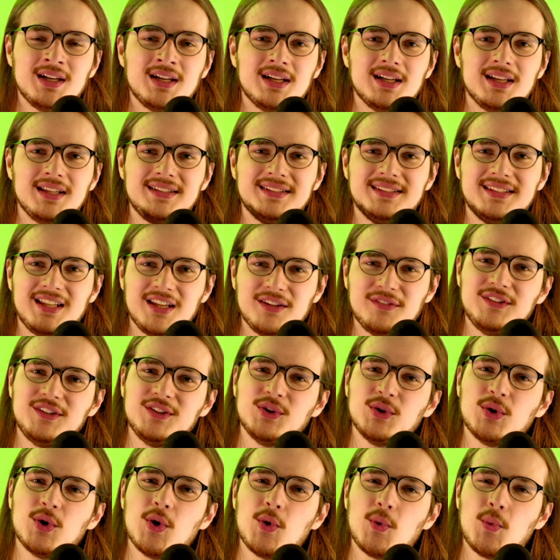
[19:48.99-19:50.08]
it gives
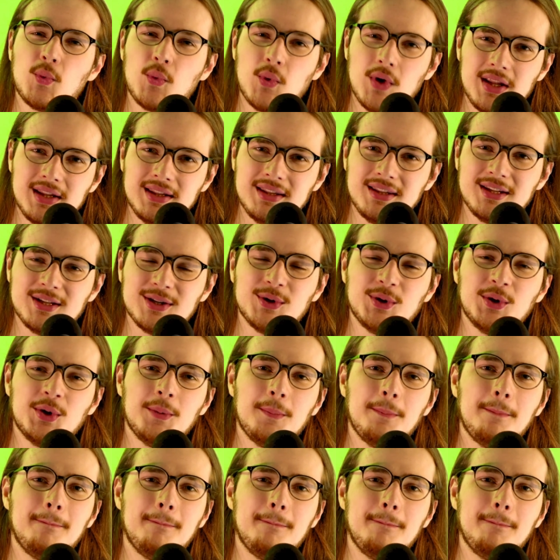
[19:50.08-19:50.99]
you a window